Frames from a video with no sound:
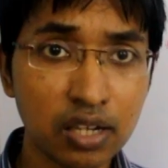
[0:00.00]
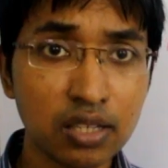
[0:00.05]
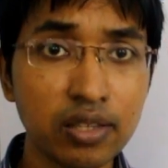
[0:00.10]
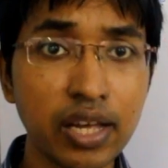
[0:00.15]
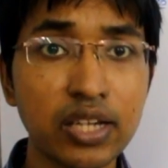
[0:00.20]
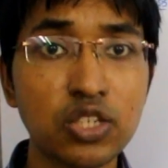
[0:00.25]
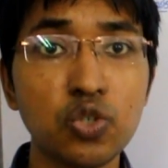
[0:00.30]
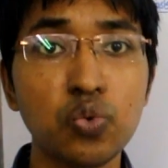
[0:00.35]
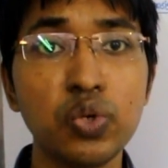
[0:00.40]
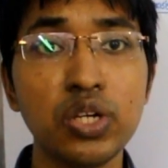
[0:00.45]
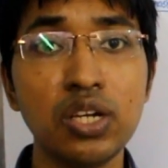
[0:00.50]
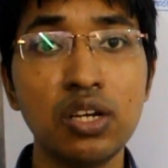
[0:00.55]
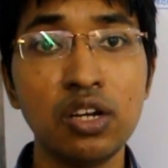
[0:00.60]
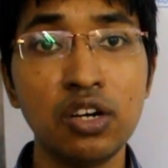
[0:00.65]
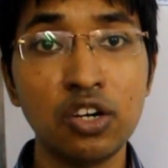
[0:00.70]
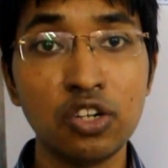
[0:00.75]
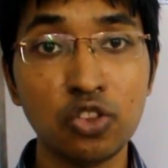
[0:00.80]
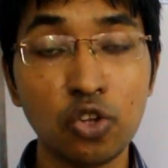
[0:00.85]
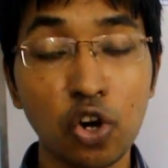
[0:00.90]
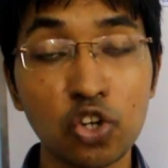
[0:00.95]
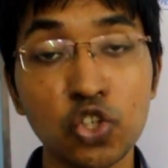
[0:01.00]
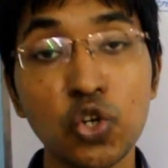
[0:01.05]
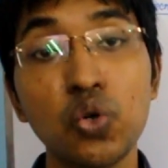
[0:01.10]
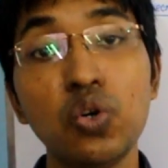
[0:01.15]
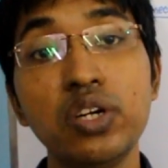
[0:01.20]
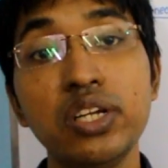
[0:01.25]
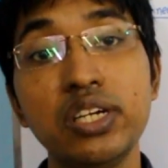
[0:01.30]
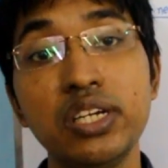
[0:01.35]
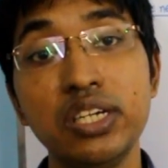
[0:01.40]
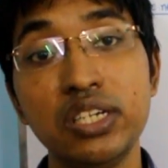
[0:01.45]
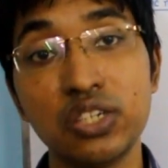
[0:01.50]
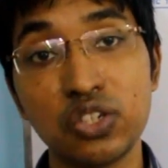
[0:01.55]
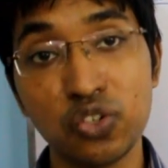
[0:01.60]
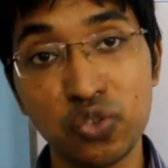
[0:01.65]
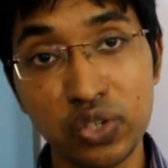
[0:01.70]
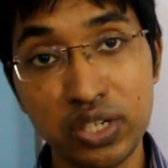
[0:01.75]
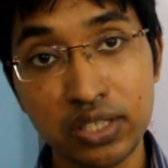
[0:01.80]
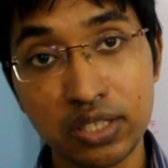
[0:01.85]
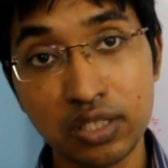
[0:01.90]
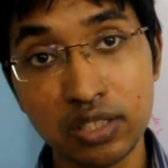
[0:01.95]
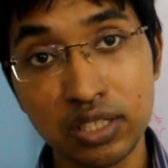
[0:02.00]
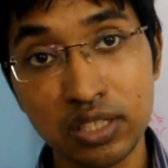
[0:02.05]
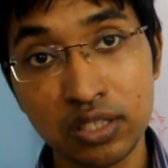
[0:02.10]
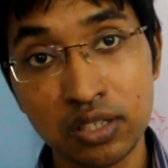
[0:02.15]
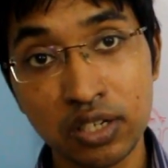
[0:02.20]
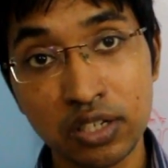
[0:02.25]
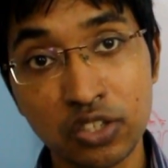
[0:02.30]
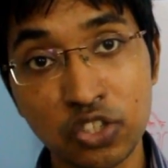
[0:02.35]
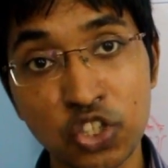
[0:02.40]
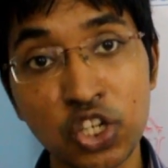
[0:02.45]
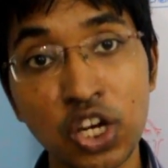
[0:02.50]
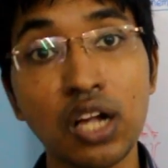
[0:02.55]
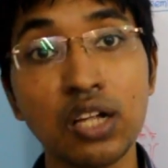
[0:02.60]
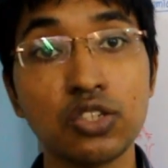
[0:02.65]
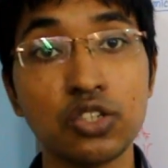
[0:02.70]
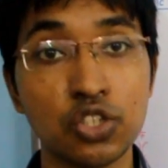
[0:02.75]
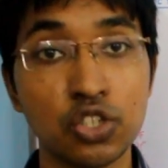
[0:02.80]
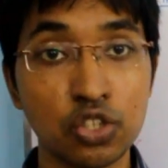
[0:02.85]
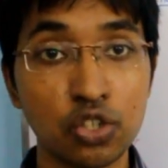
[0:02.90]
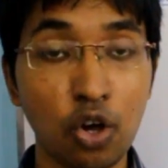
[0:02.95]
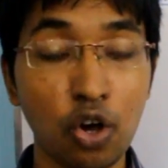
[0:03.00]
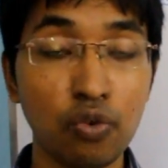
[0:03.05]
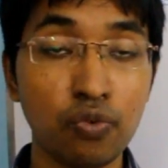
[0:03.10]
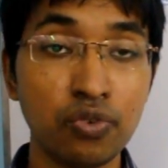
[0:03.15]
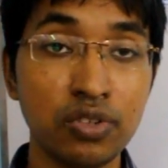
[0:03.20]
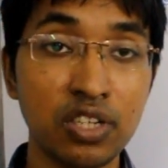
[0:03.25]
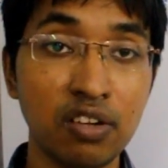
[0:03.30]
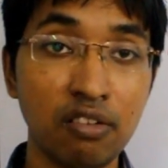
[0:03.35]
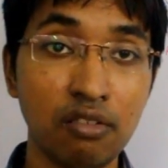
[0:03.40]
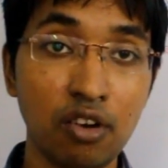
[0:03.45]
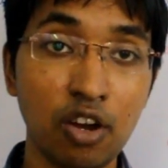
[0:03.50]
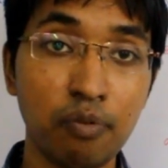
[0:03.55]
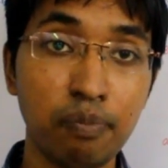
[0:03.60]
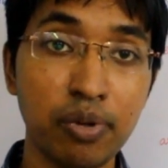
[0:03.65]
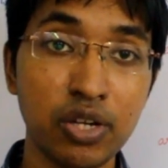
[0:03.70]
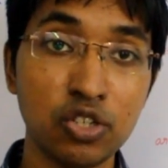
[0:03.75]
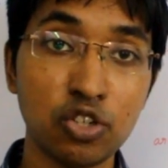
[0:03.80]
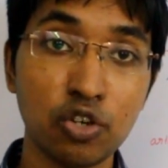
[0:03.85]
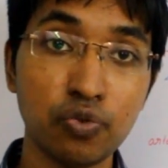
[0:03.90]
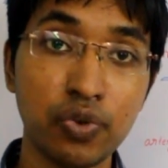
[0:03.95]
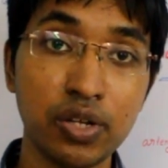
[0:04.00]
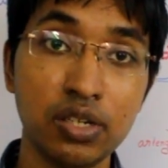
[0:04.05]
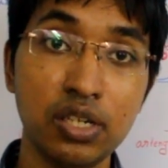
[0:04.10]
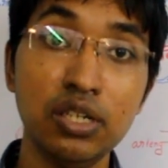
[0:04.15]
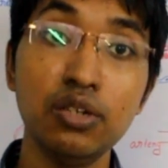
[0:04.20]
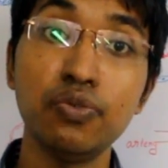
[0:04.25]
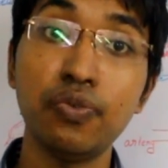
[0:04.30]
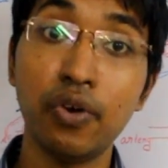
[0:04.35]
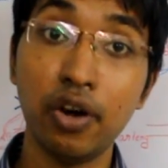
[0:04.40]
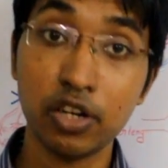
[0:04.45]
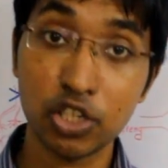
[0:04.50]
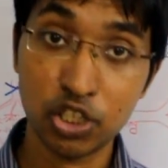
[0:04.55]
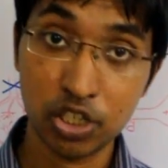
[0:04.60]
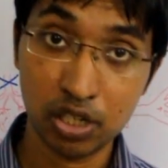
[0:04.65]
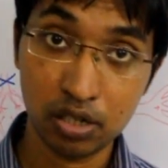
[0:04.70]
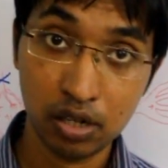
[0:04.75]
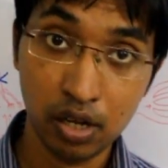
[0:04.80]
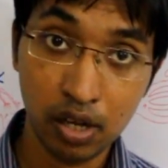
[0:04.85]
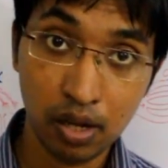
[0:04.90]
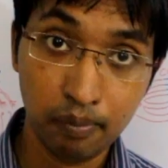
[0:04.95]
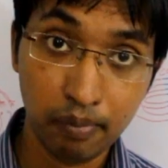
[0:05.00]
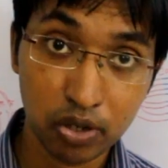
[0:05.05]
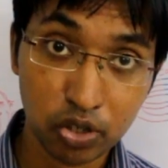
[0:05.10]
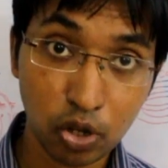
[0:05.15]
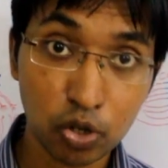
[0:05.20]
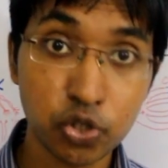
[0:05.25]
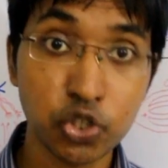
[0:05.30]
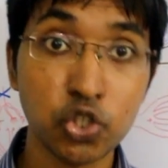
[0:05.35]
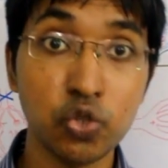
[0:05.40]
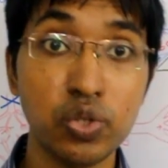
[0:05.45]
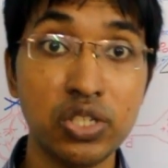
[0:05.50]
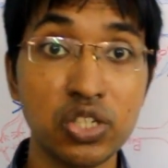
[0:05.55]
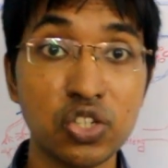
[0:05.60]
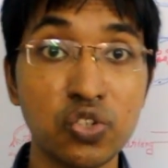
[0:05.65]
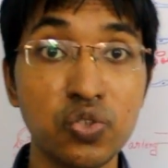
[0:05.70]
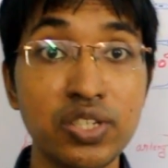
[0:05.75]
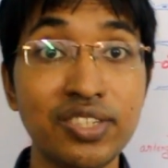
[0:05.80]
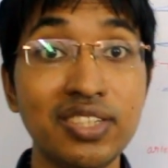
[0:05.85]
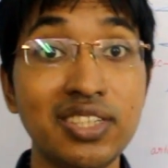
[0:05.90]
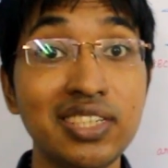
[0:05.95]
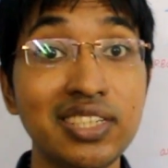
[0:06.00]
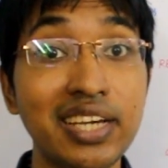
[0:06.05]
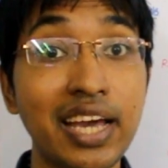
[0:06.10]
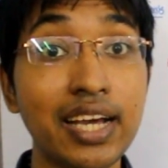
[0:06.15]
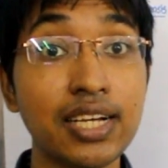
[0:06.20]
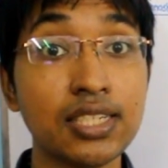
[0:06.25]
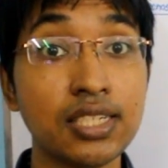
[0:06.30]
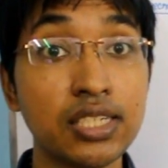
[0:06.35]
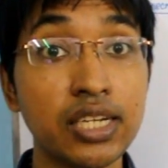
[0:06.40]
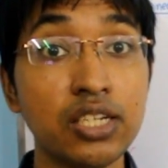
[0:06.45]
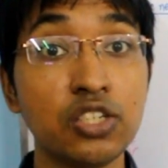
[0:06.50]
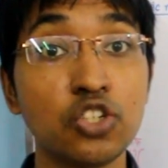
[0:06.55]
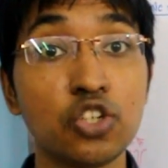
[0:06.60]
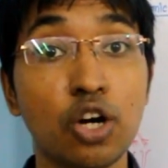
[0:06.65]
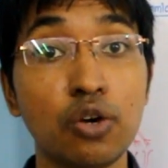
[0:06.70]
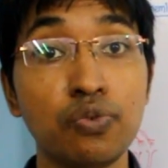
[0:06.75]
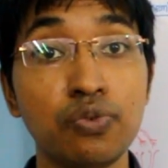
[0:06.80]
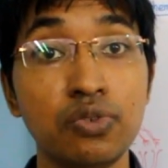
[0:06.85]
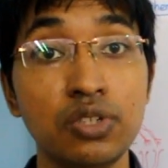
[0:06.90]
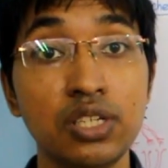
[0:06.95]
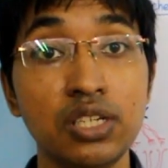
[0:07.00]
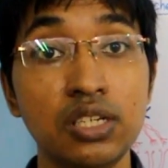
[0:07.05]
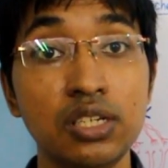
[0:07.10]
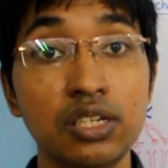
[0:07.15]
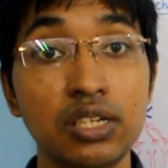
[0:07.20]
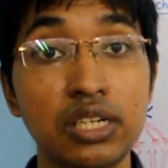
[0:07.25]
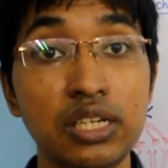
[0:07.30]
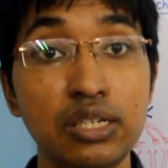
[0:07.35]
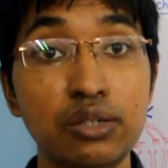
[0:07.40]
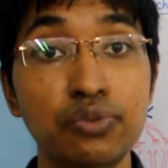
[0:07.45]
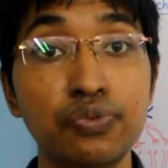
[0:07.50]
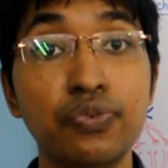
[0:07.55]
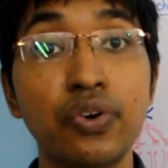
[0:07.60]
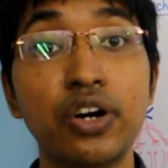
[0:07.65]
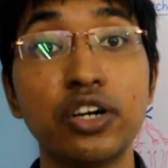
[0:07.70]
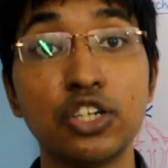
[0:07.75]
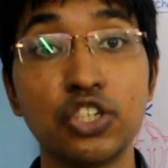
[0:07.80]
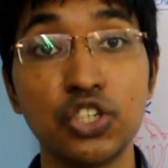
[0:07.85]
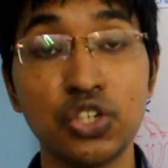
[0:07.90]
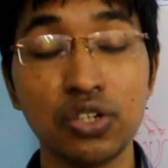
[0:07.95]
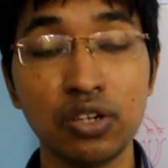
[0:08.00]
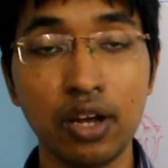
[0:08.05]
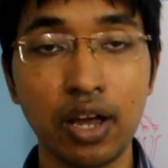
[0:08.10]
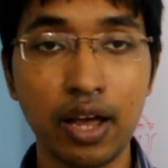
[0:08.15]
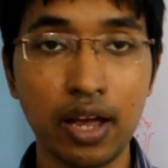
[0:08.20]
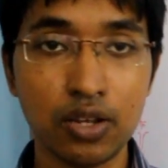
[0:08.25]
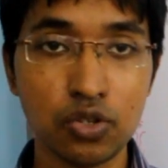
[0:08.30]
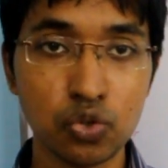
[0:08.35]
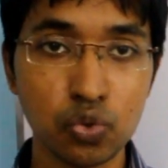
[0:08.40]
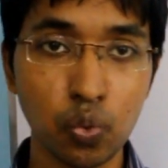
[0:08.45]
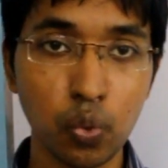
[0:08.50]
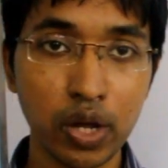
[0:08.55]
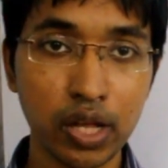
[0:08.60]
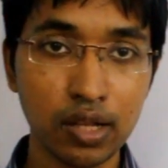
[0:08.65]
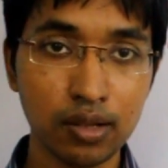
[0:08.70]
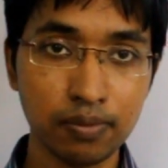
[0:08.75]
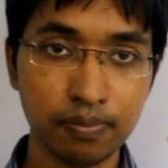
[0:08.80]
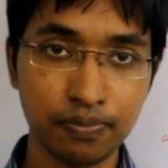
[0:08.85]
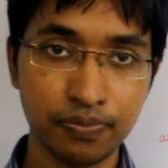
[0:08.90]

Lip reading: that will not only increase the chance of development of an infarction, but also increase the extent of the infarction as well.